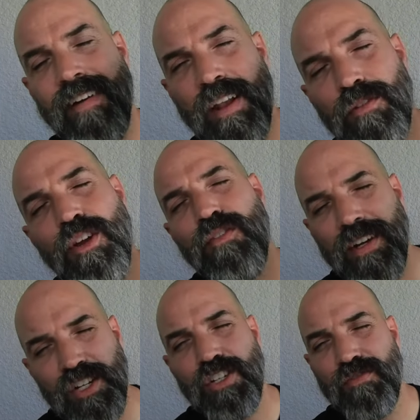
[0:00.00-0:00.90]
I don't know if
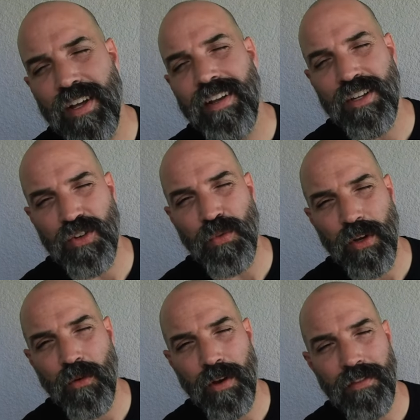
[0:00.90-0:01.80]
I should have done it as a
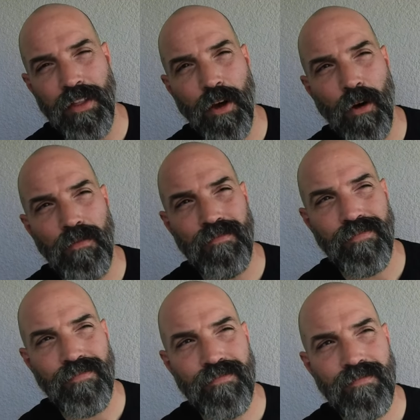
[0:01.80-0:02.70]
reread though.
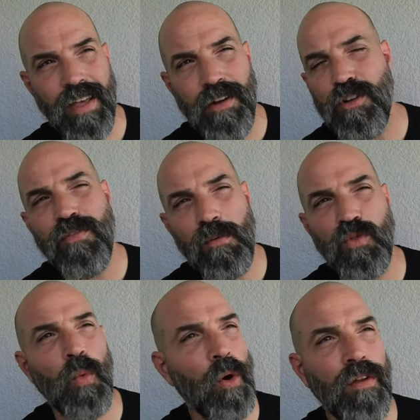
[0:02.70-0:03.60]
I don't know if it
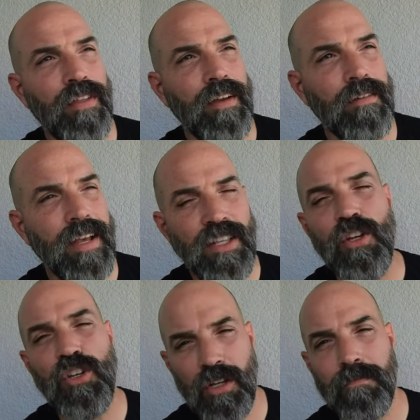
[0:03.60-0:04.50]
was worth it. It's
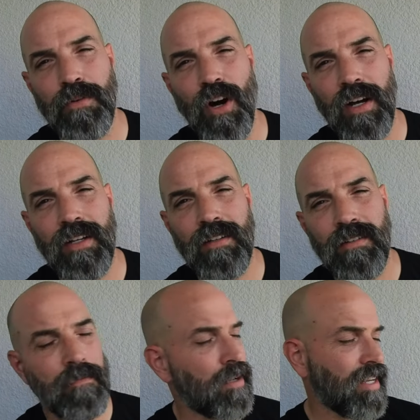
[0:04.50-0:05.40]
a good book,
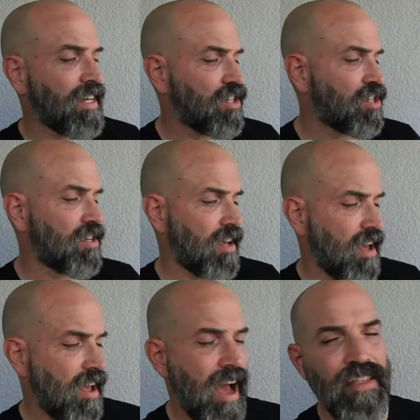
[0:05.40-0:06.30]
but
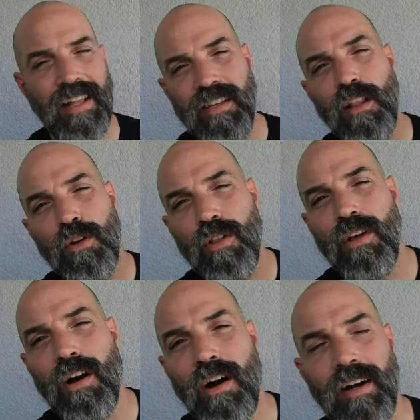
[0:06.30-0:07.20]
it's a little
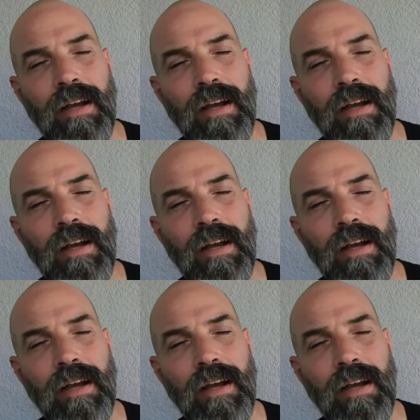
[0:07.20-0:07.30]
long.